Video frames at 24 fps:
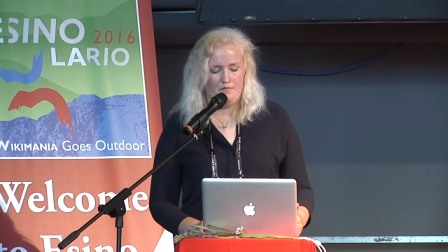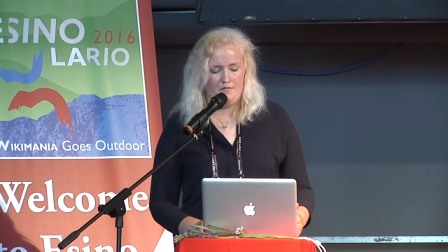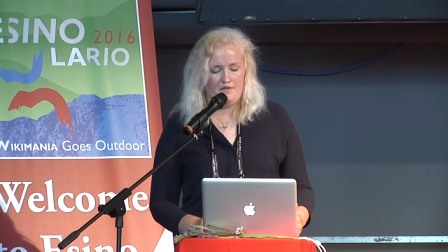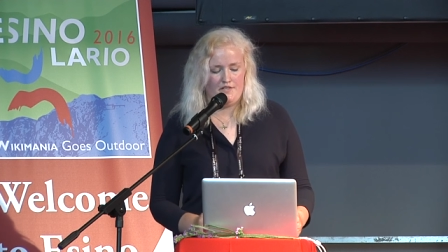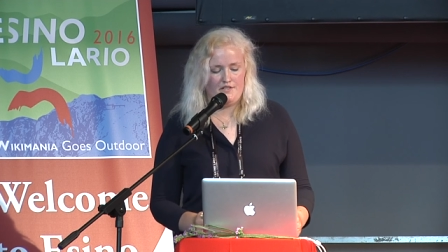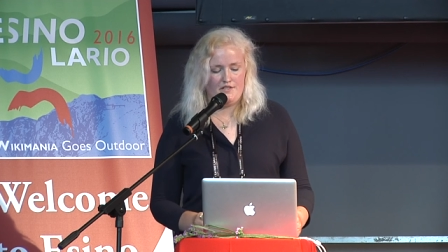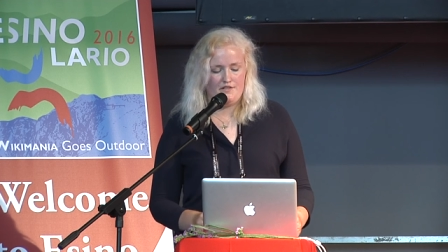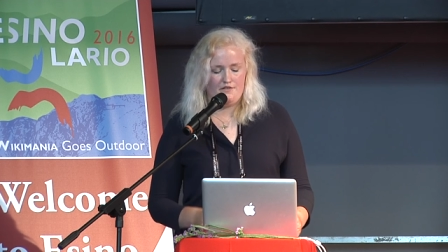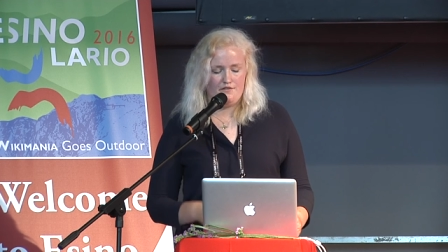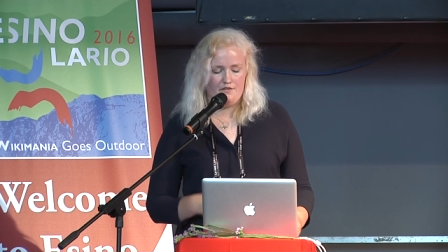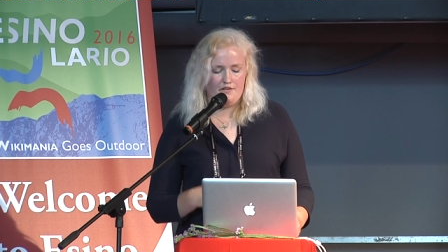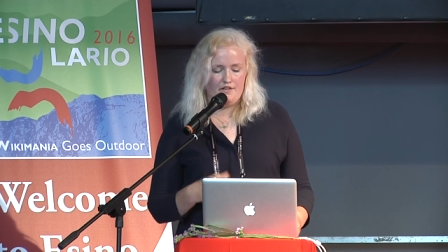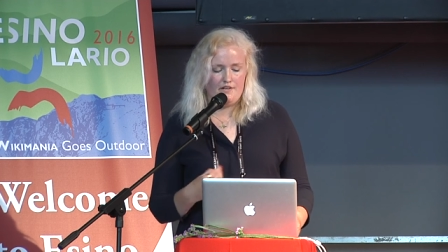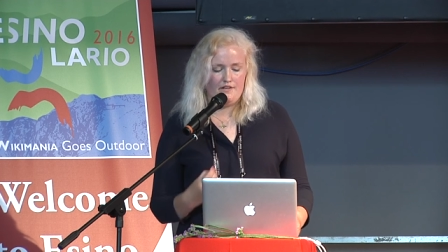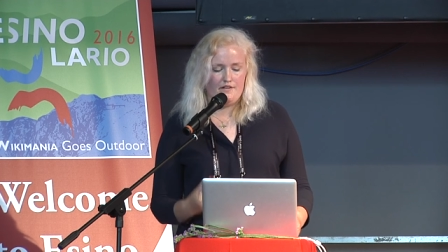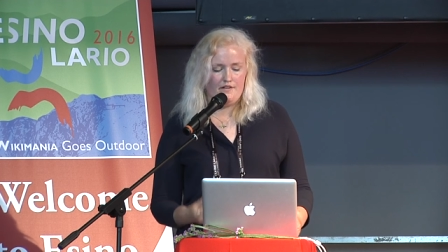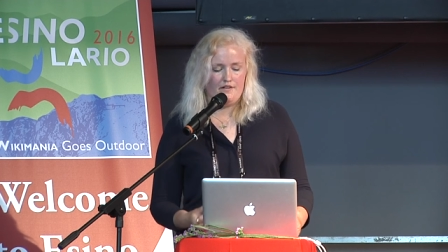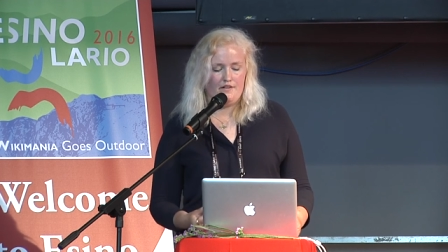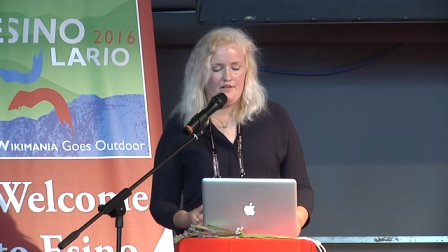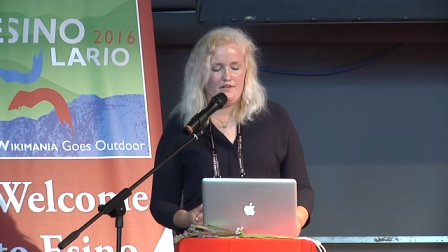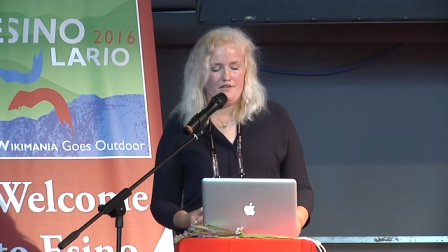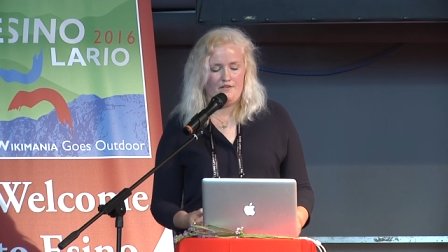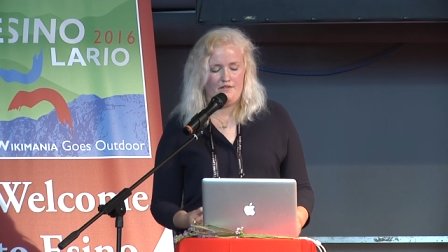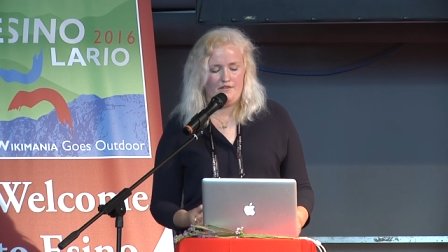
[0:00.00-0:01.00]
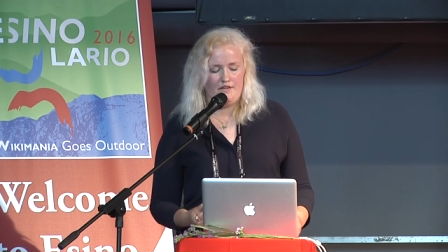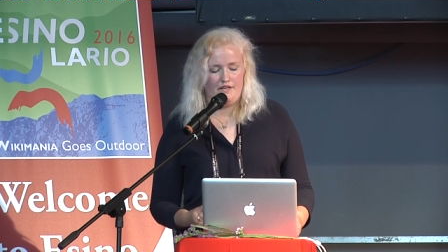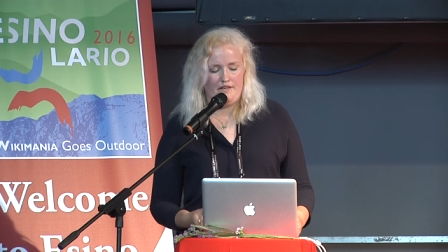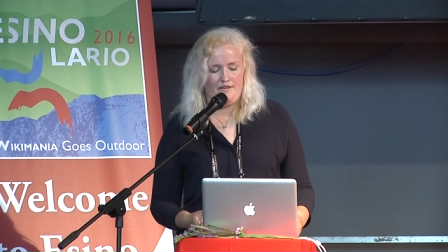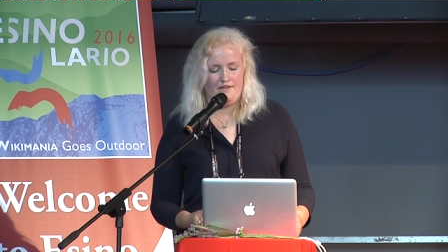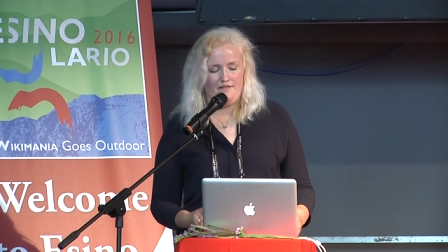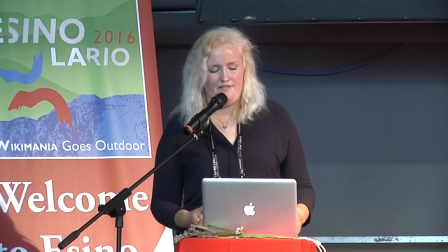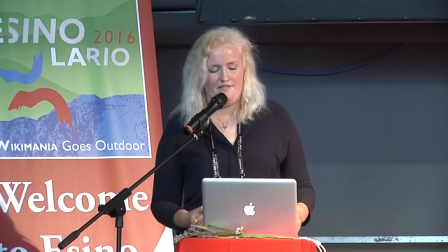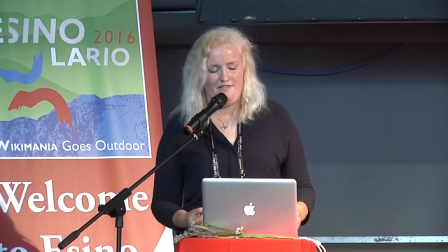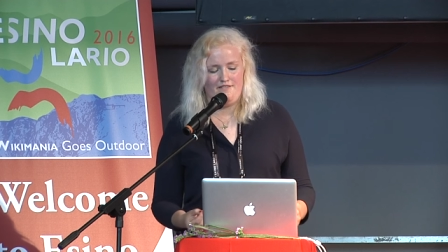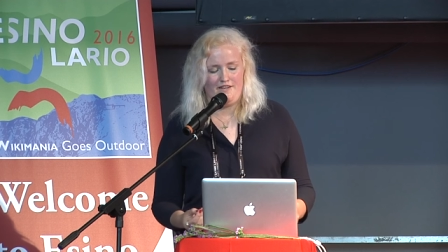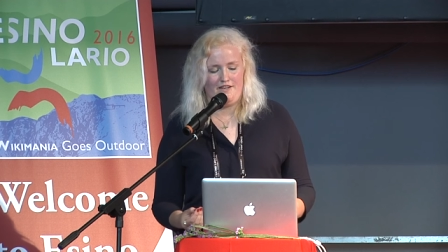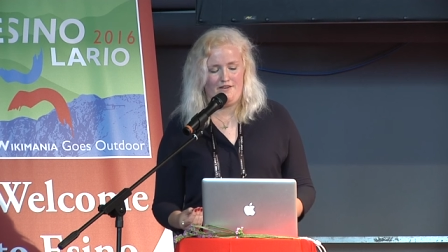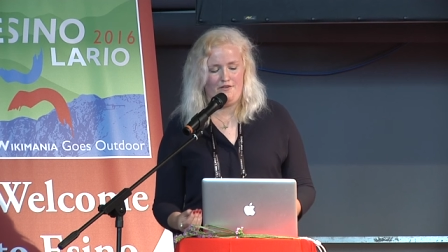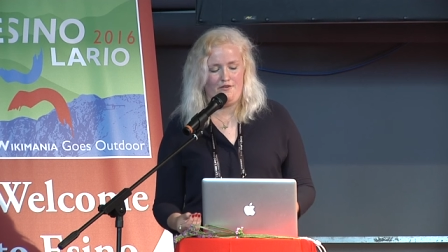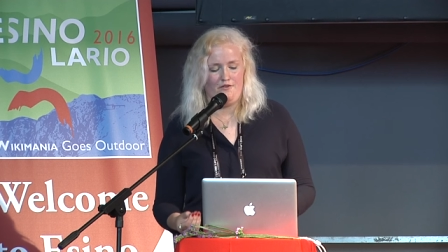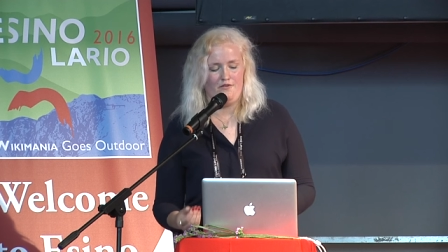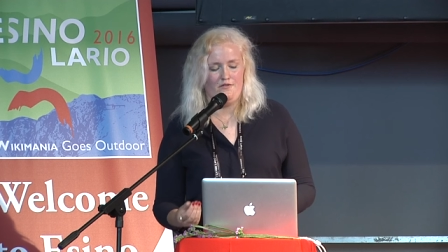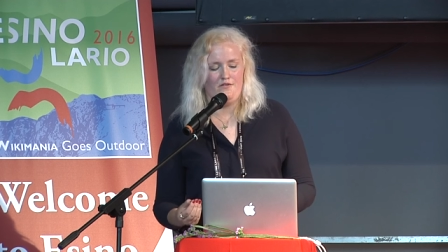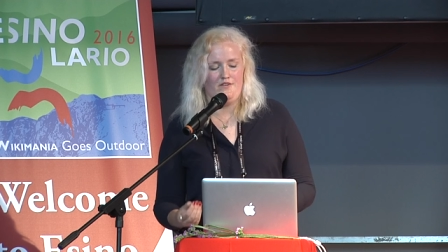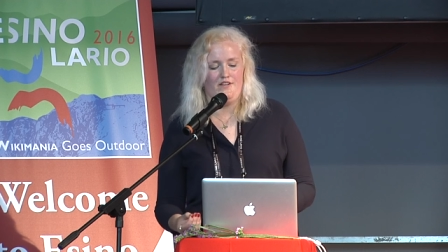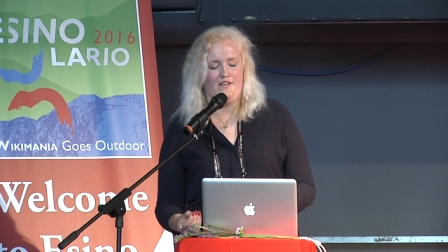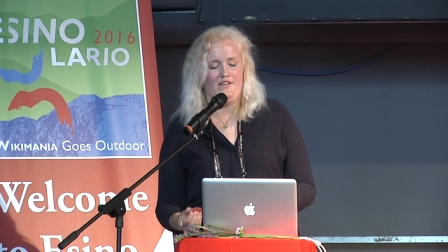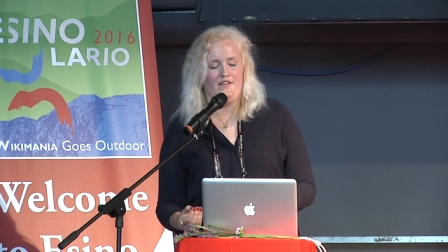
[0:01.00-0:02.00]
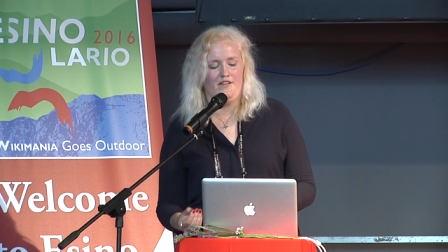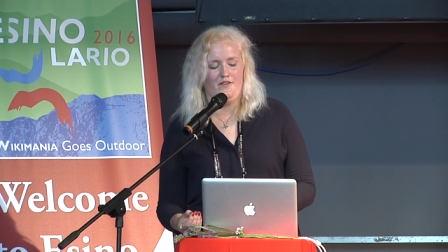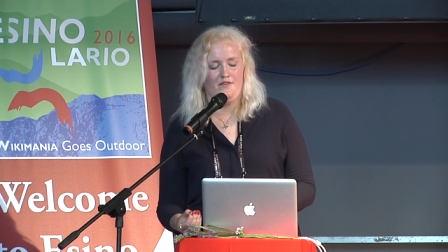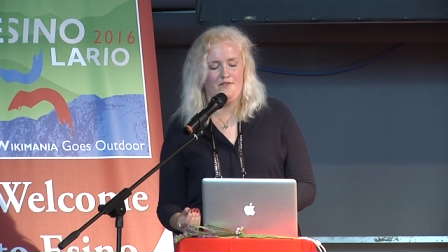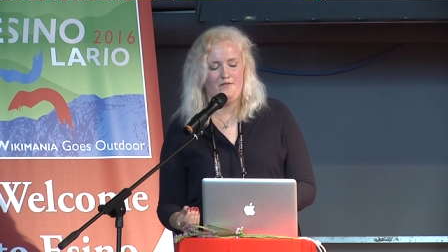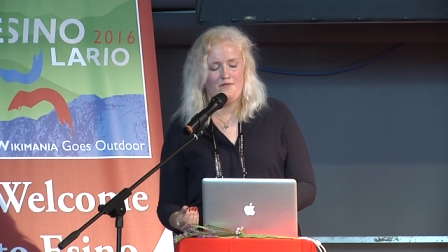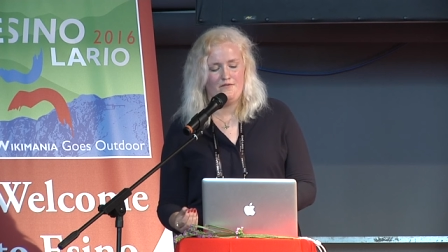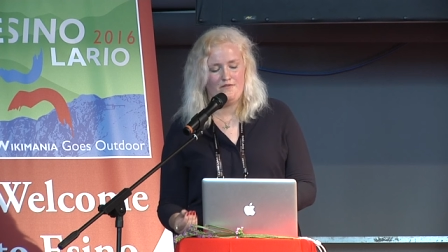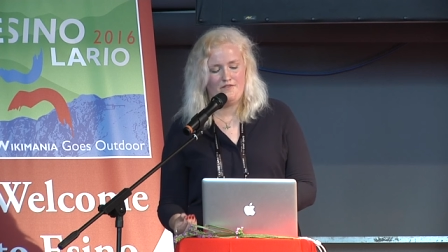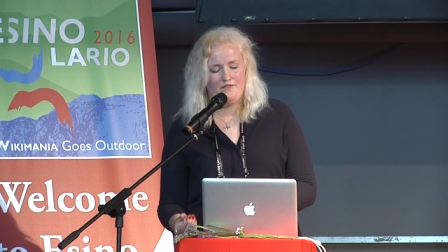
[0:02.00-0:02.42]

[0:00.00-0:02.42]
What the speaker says: material that not only